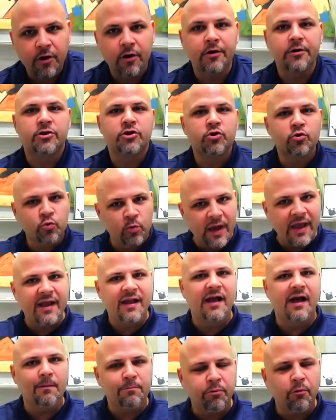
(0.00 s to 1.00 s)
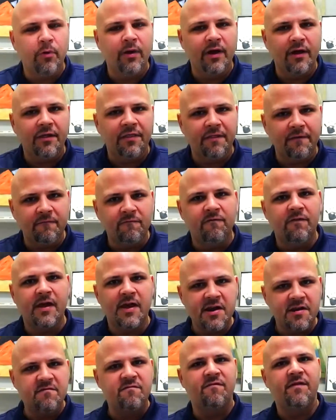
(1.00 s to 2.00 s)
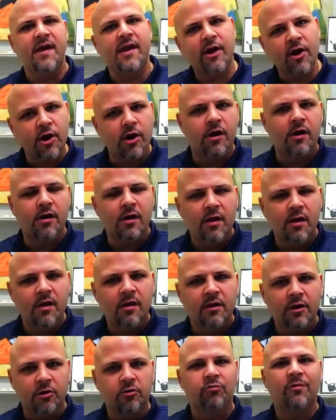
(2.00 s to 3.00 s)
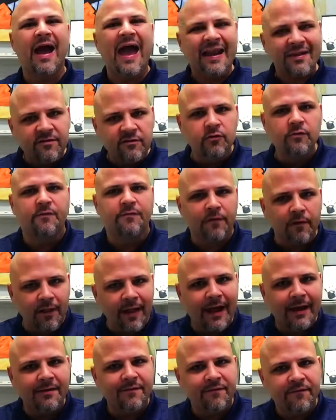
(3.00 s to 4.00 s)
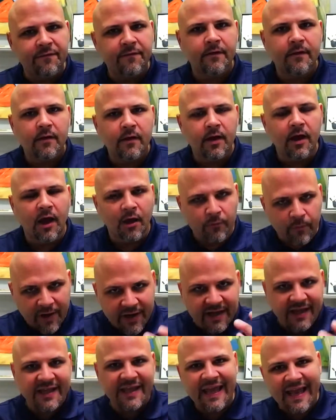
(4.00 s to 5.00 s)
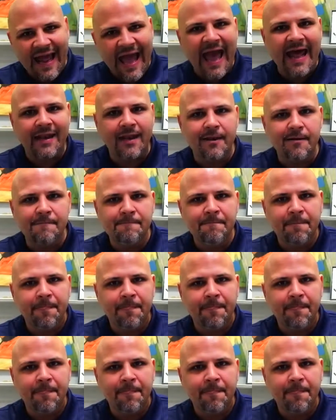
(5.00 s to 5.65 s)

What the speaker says: Or did you wake up with vim and vigor, gratitude for life, and ready to get at it?